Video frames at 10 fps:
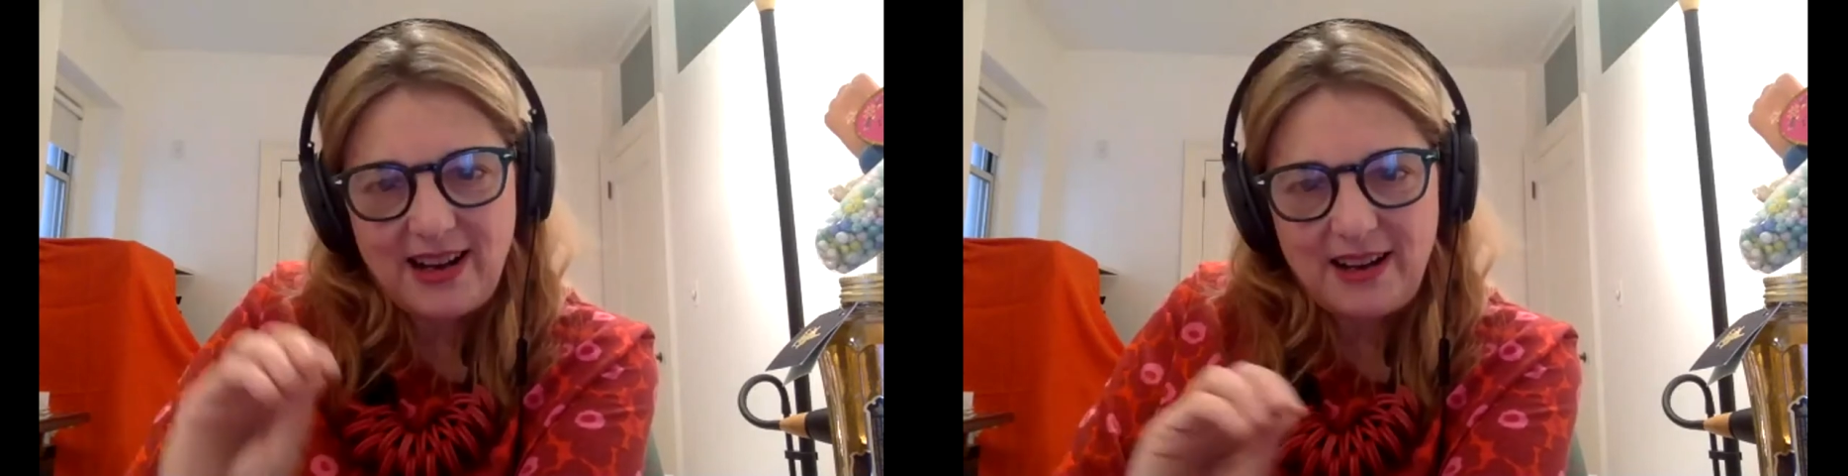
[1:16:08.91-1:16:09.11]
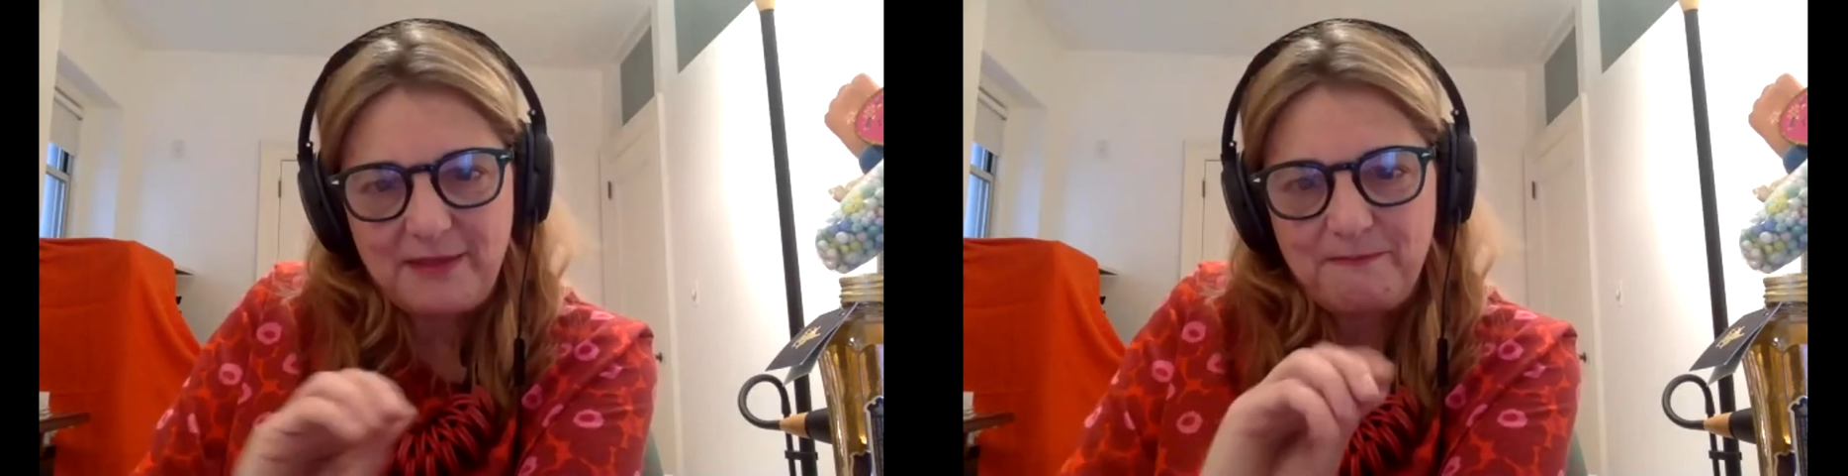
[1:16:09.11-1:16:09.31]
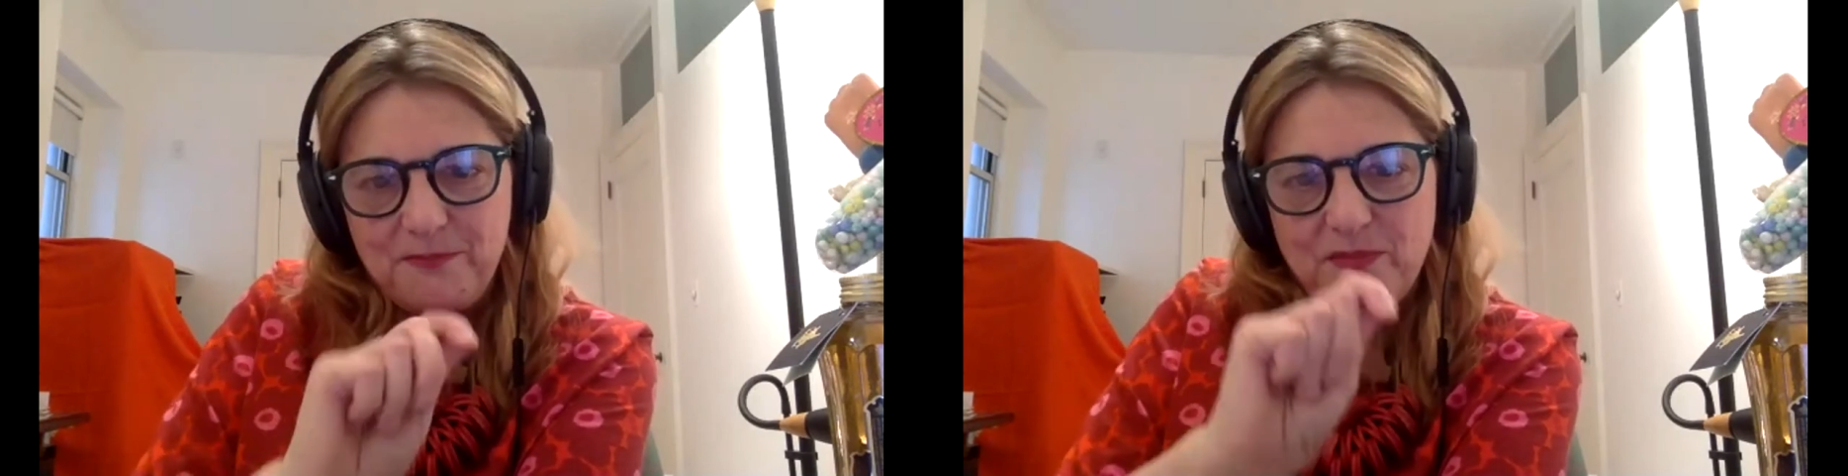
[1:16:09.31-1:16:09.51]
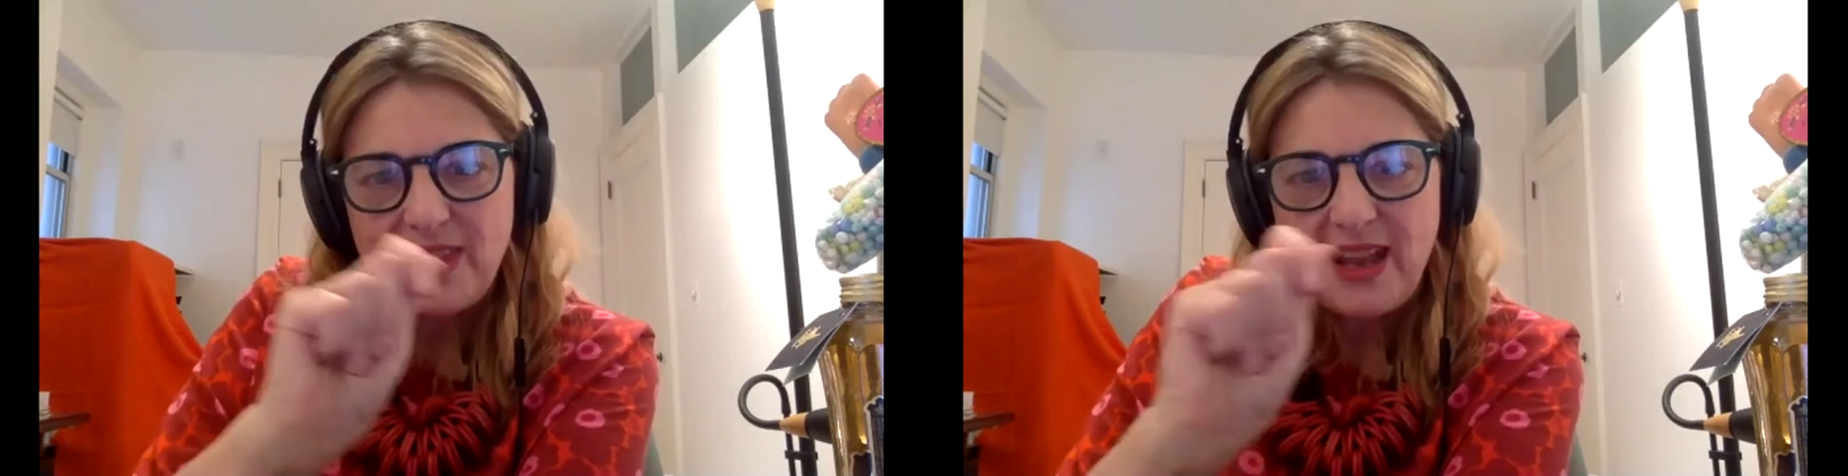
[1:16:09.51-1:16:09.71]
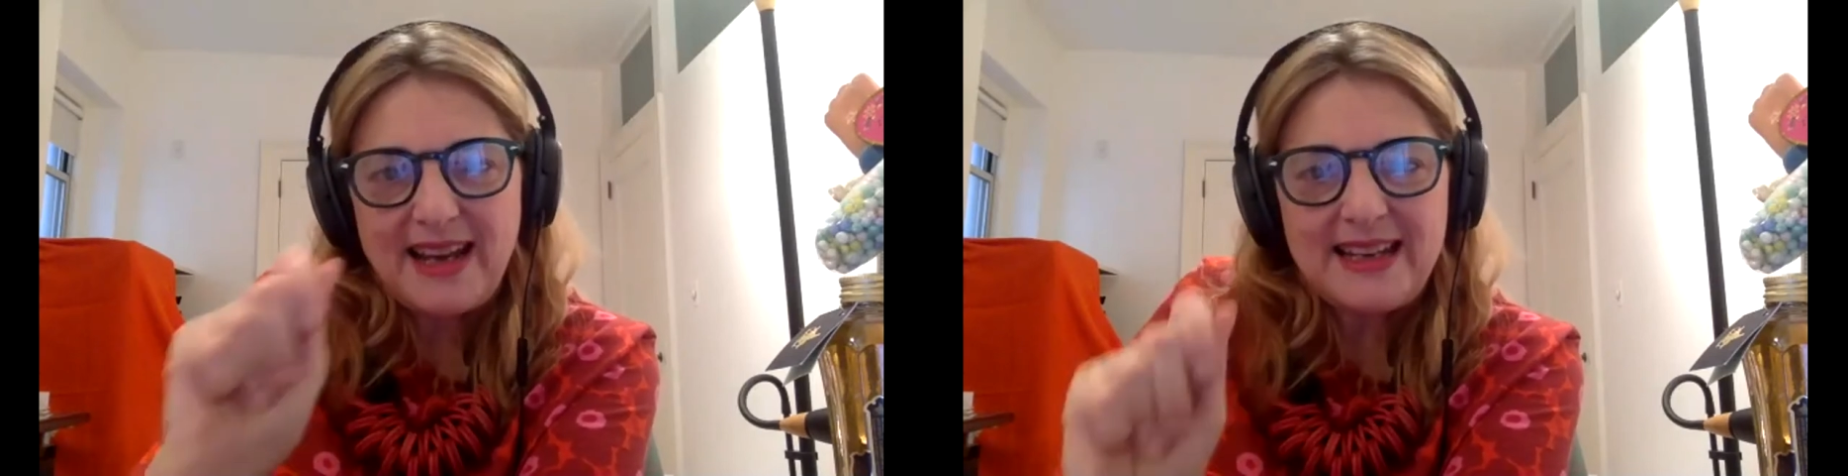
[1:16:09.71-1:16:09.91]

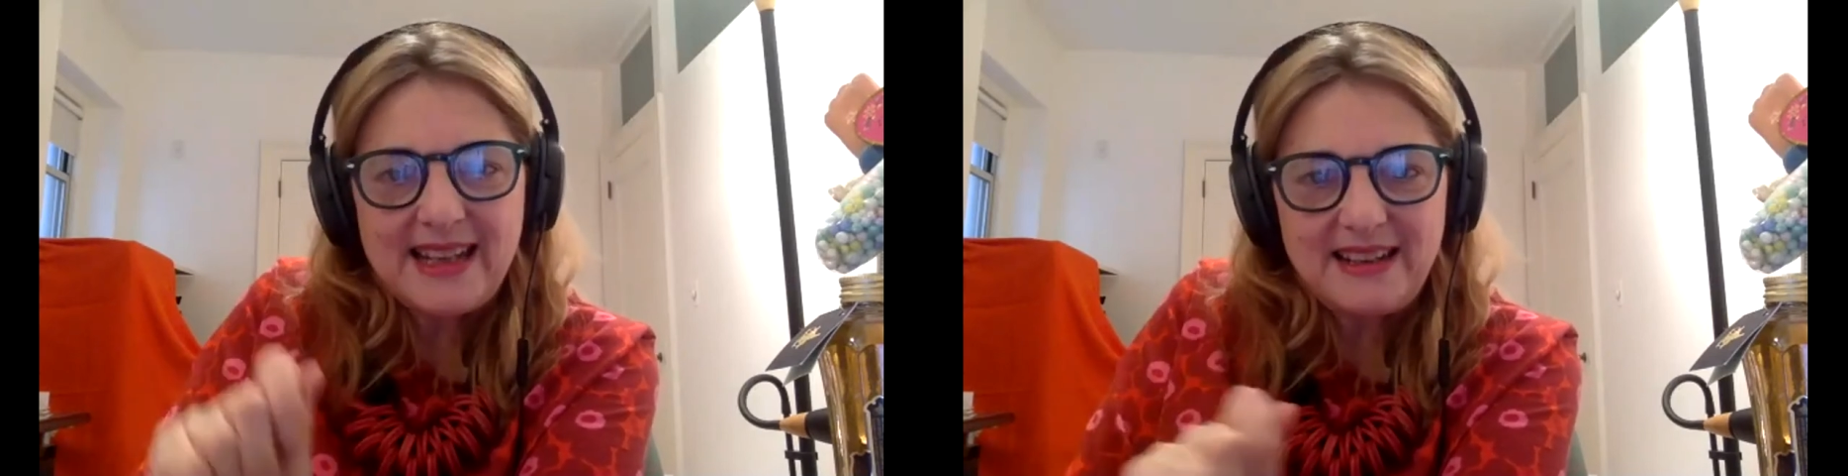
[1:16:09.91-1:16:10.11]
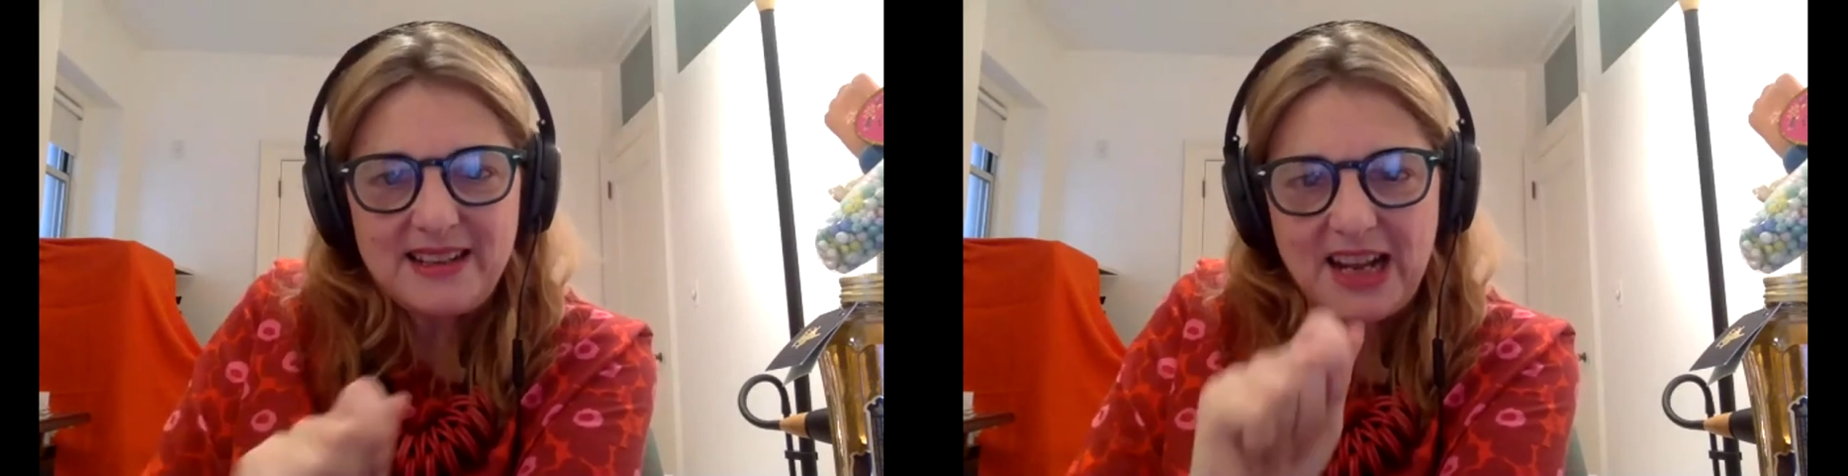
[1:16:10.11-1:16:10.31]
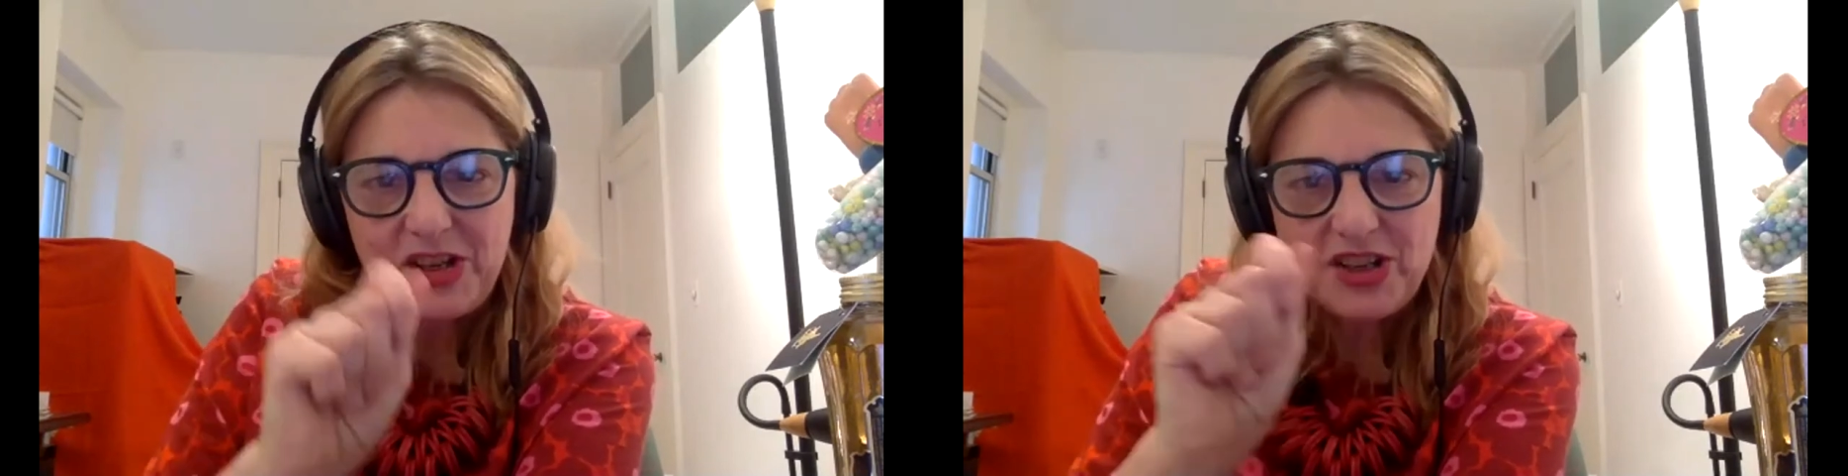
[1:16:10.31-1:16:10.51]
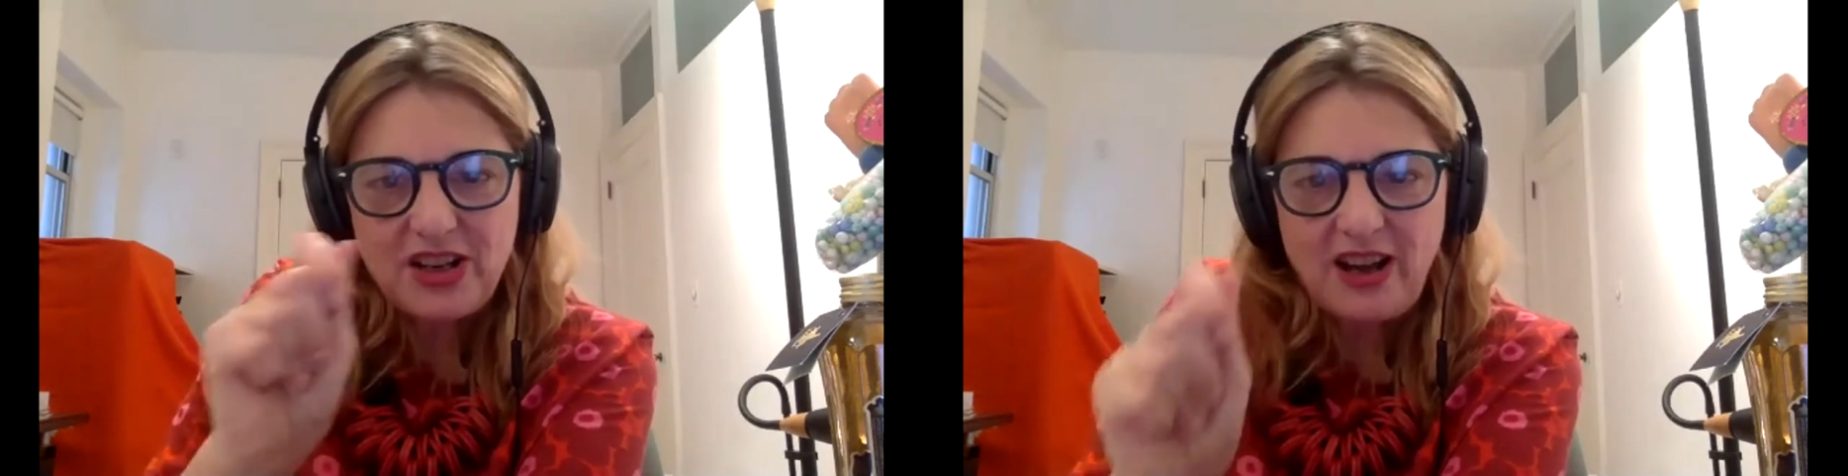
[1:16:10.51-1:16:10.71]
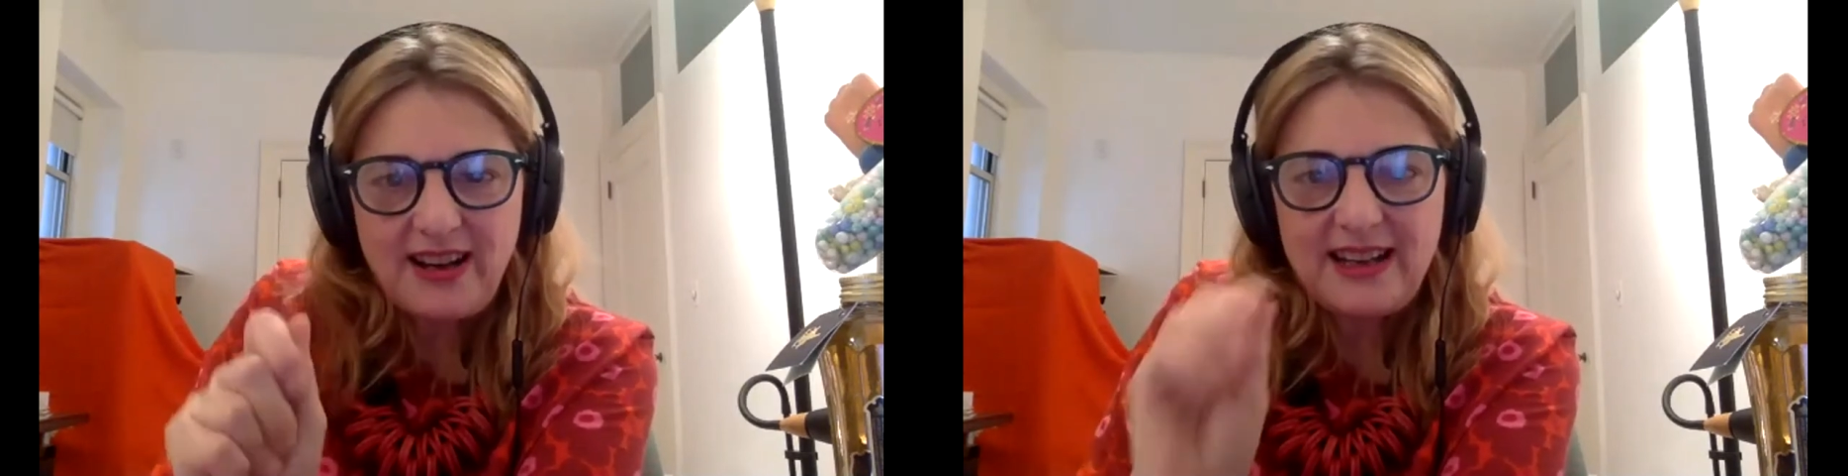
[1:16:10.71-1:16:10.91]
an indentation
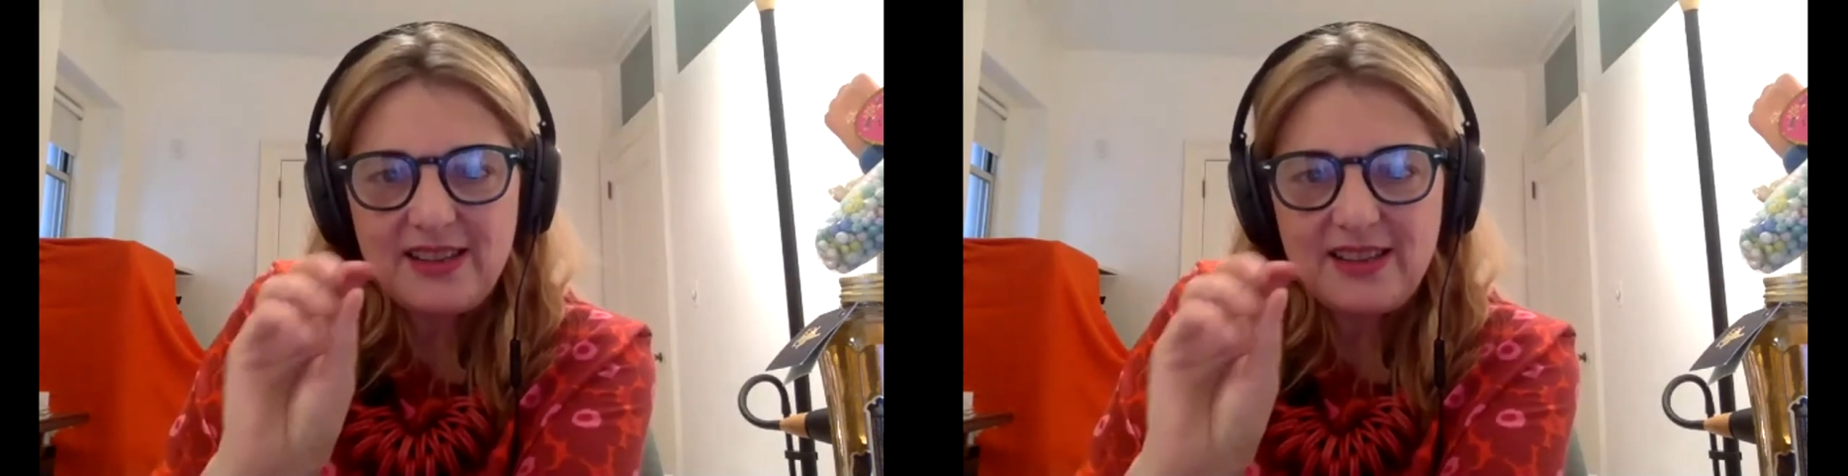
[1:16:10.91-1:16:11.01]
on it.